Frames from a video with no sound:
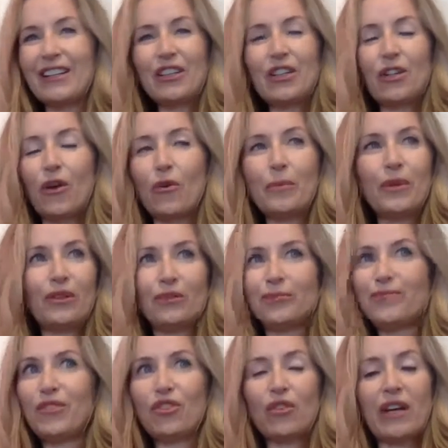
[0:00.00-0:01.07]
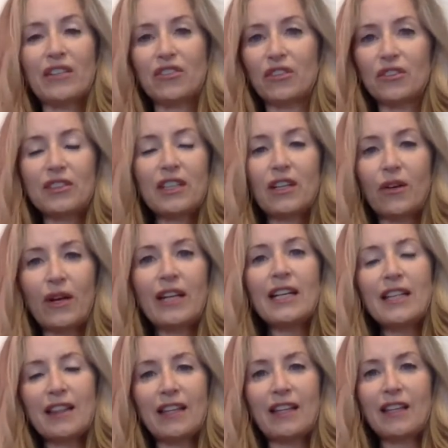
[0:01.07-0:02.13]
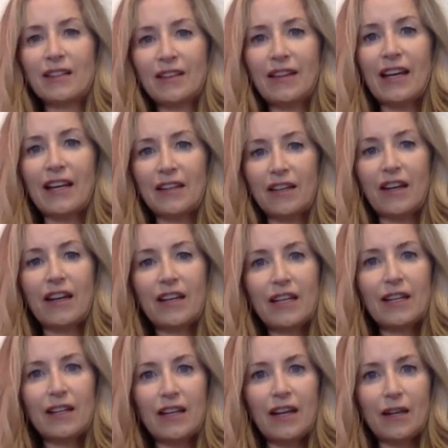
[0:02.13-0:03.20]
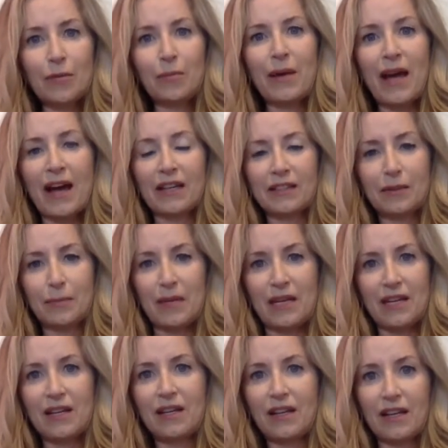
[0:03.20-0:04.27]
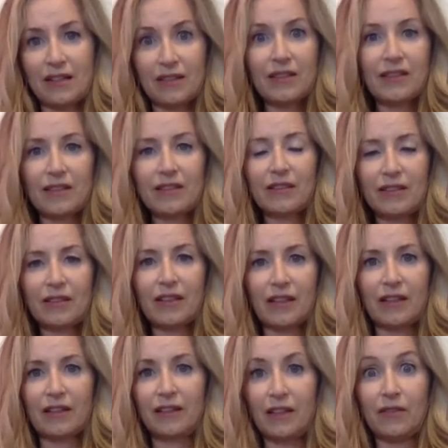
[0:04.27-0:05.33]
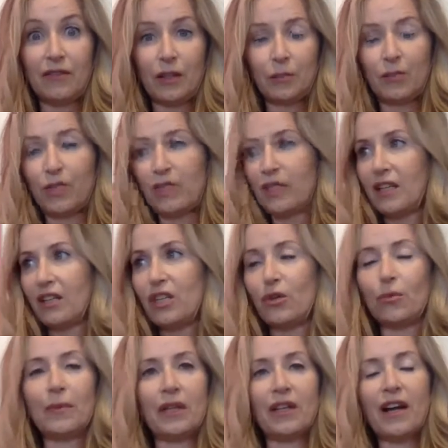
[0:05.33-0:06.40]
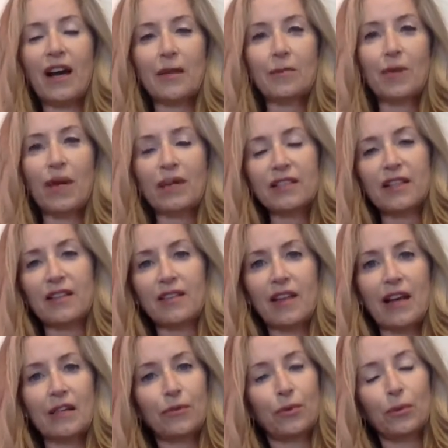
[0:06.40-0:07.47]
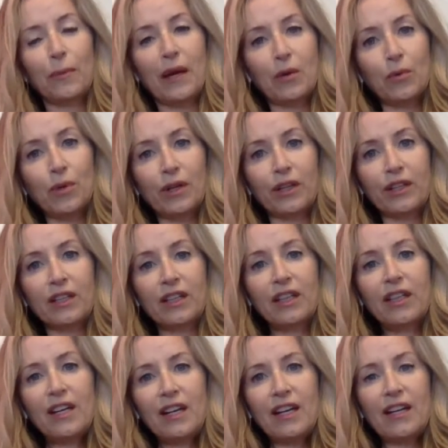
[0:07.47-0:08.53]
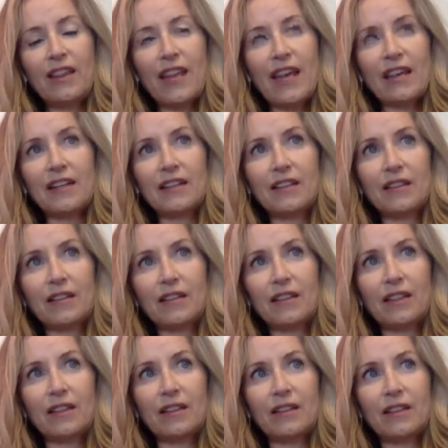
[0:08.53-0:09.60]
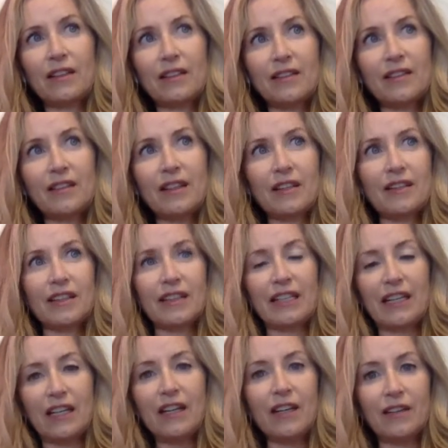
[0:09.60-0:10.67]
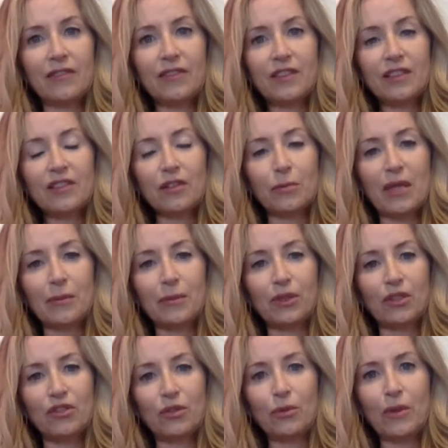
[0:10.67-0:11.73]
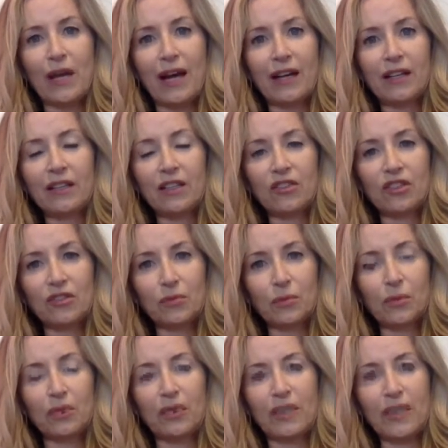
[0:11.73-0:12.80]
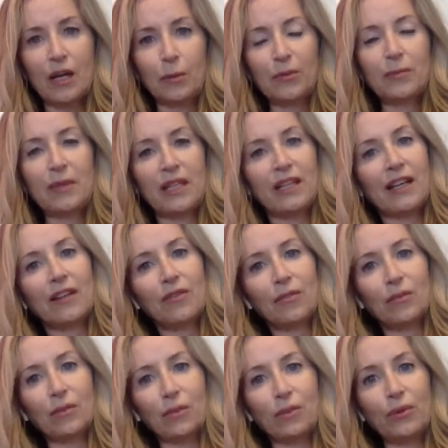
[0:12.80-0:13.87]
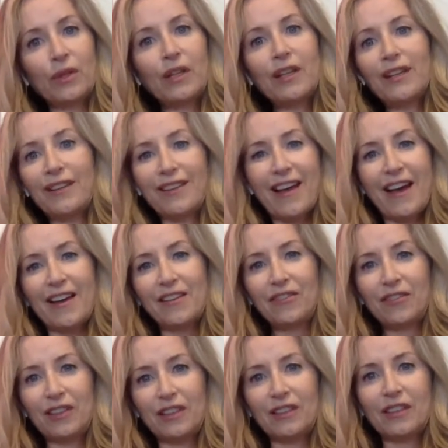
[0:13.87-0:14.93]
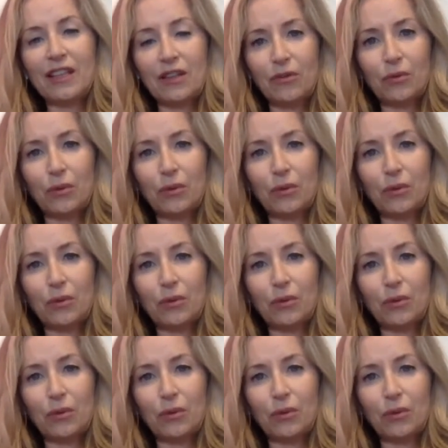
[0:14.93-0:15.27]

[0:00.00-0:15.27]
global stressors, anything that impacts me as a living, breathing human. I process that through my work, and that it's a gift to be able to do that. And it just really helps me to get through life and get